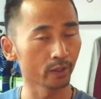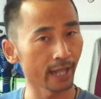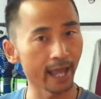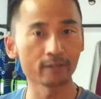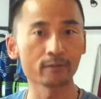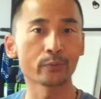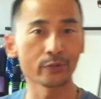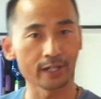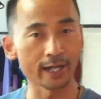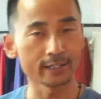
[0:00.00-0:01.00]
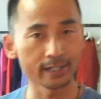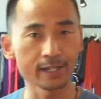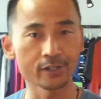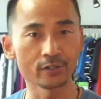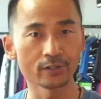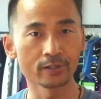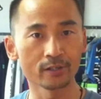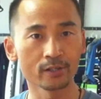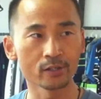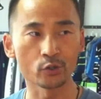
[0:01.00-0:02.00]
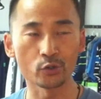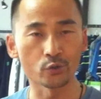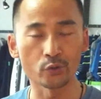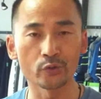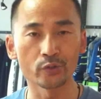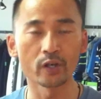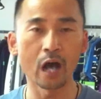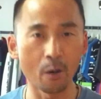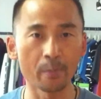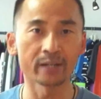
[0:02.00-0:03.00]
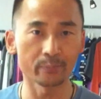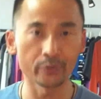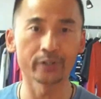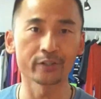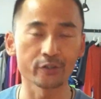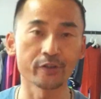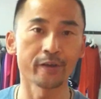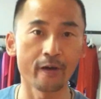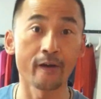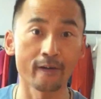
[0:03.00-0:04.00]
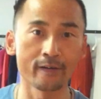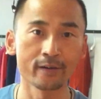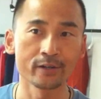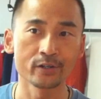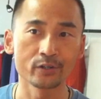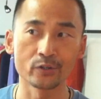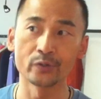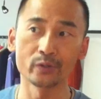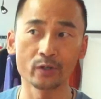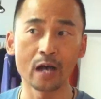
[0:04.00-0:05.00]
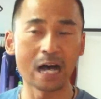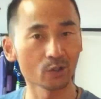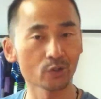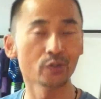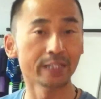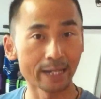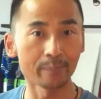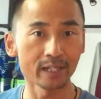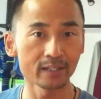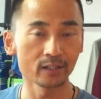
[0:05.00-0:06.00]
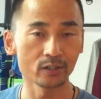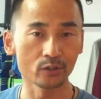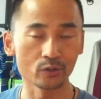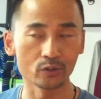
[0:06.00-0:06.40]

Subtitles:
What kind of print it is? So do you know how many prints there are? Do you know how to name it?